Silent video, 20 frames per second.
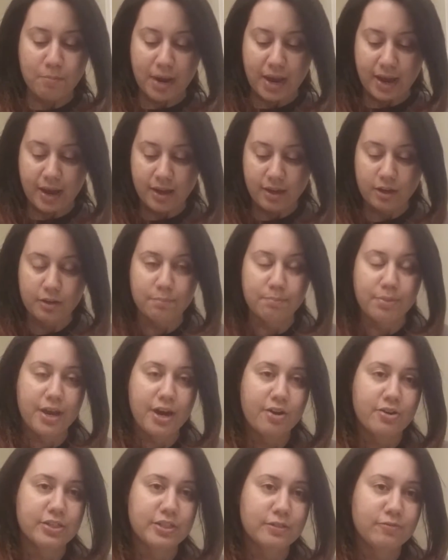my
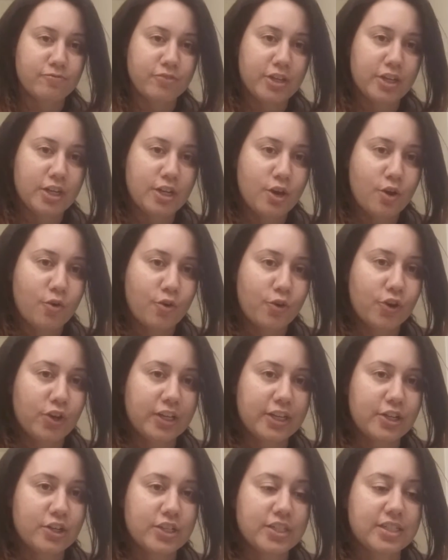comparison video
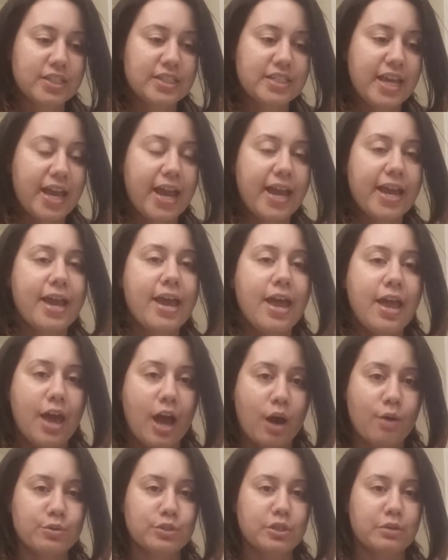earlier today,
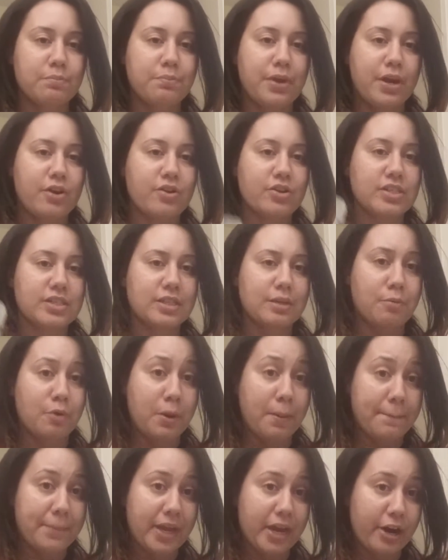I was compar
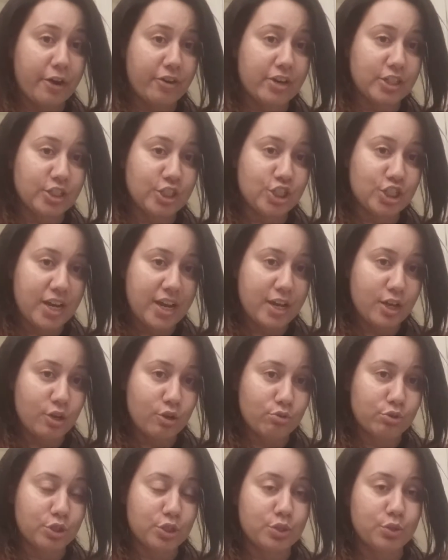comparing
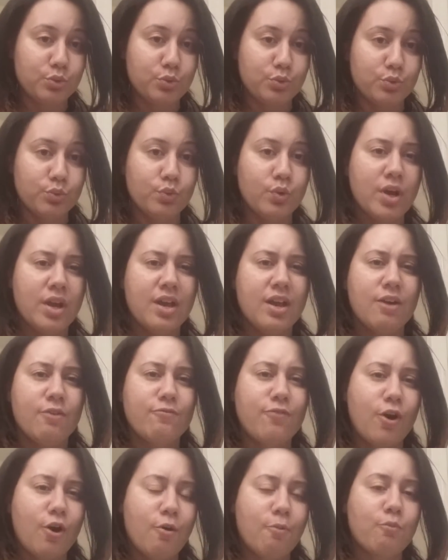gel to
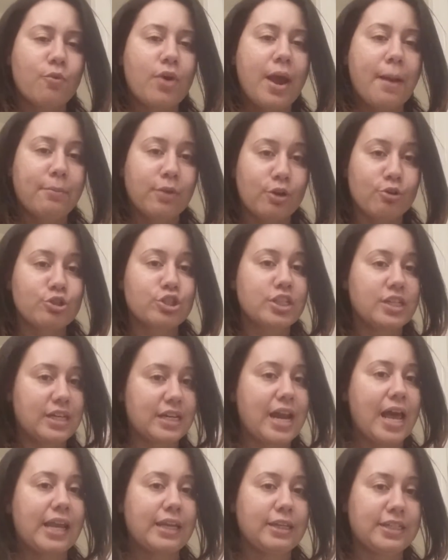foam wrap lotion
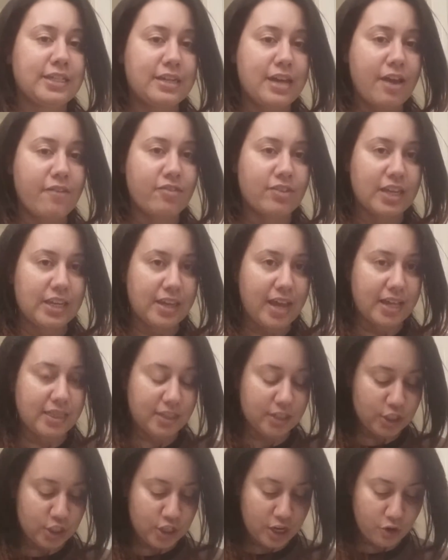and I definitely like
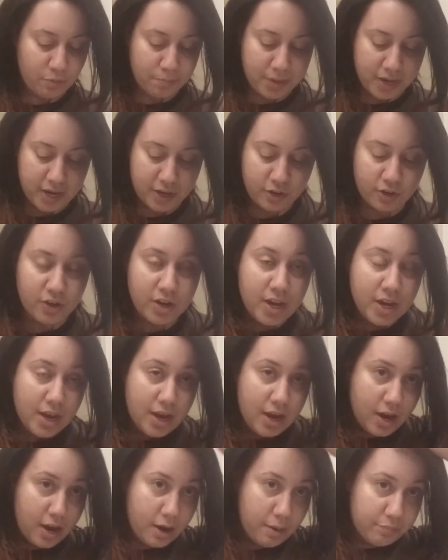the gel better.
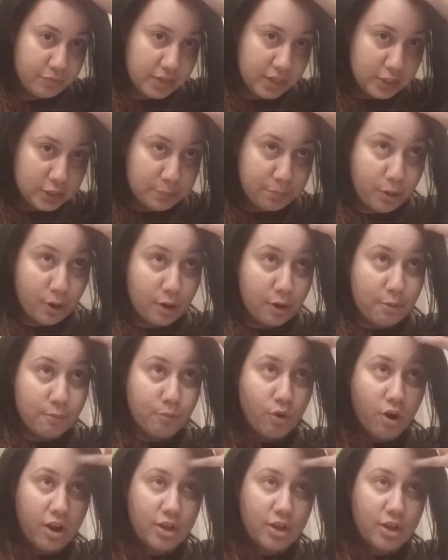Um, these perm